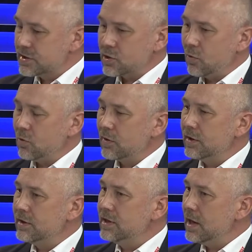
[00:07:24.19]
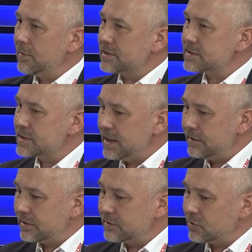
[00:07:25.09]
So here I must
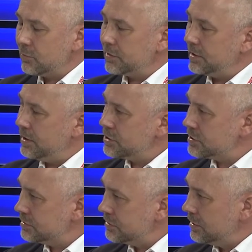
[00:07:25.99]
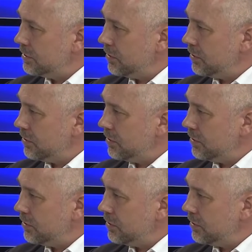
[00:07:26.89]
say that the combination